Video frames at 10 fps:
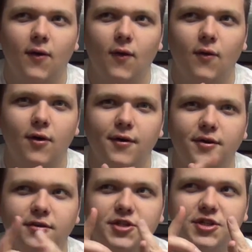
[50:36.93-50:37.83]
or
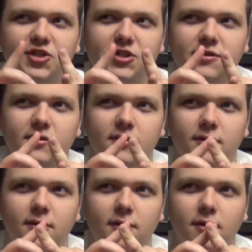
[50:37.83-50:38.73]
you're just
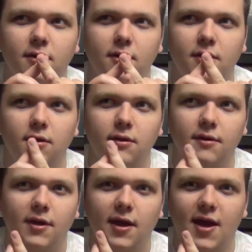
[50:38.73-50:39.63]

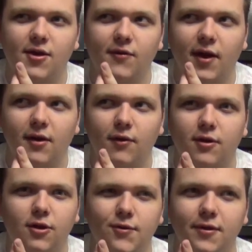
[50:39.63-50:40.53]
ignorant or
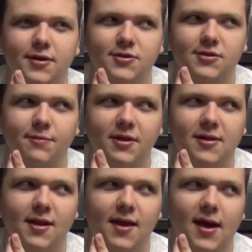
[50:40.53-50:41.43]
clueless or something
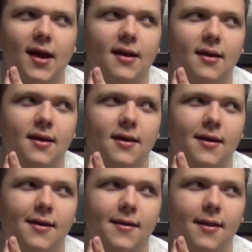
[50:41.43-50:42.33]
like that.
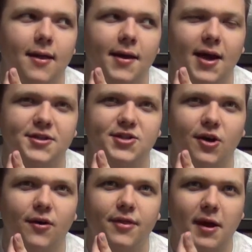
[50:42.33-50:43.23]
And
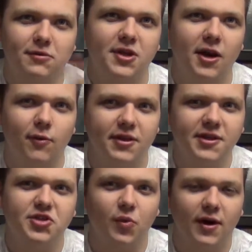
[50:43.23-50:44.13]
so that was kind of what
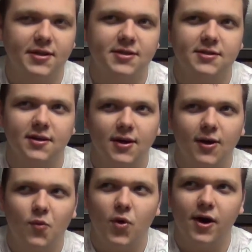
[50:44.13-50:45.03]
this was,
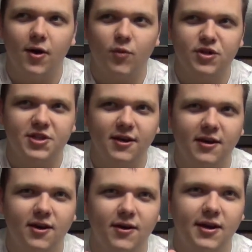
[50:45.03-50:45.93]
where we're
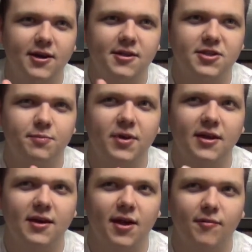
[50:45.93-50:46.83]
sitting here eating this
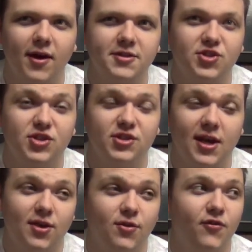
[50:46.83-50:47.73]
meat, and Ren's just
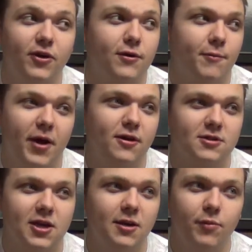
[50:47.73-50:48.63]
like, you feel compelled
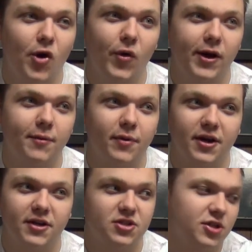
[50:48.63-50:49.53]
to keep going, but
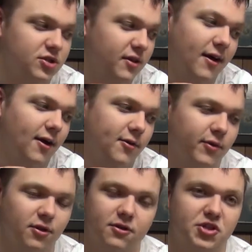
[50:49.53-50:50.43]
the other
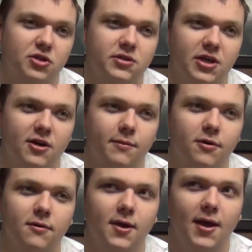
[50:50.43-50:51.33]
one looks so
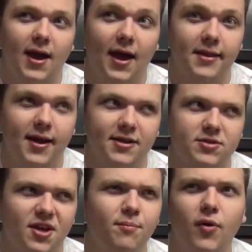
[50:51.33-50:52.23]
terrible. And then at
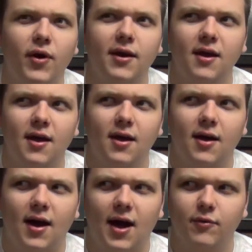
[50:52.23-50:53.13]
some point,
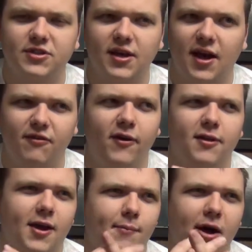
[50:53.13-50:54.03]
I was like, I failed
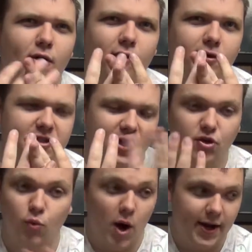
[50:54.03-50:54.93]
like a power roll, and he's like,
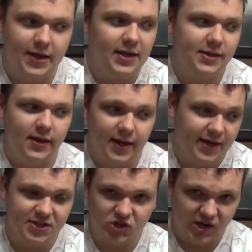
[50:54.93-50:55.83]
you want to eat
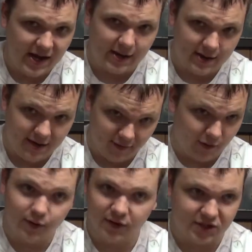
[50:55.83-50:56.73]
his steak, even
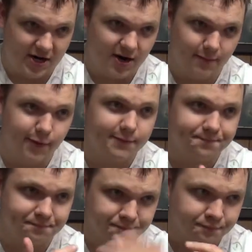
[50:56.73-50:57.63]
though it looks terrible.
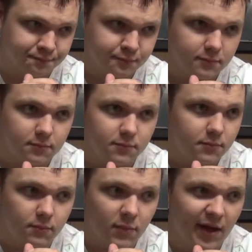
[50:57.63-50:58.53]

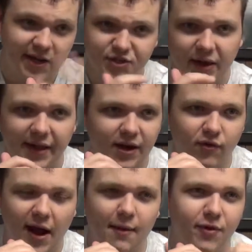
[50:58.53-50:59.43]
And so I like
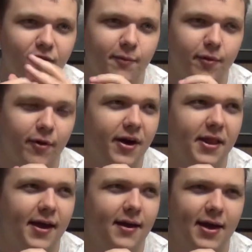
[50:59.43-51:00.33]
grab it from him, or
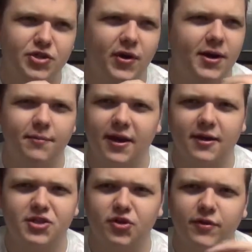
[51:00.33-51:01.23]
I trade him like
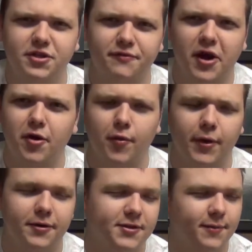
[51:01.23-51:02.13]
a syringe of
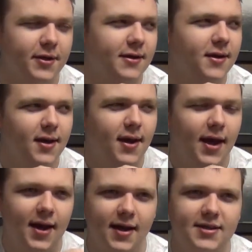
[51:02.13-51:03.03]
heroin or something,
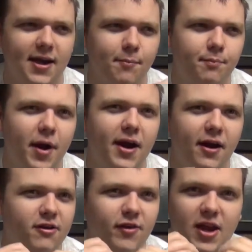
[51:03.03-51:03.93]
and I take a bite
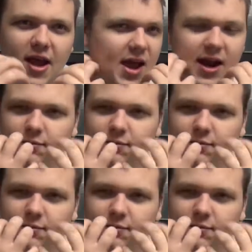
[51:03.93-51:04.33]
out of it, and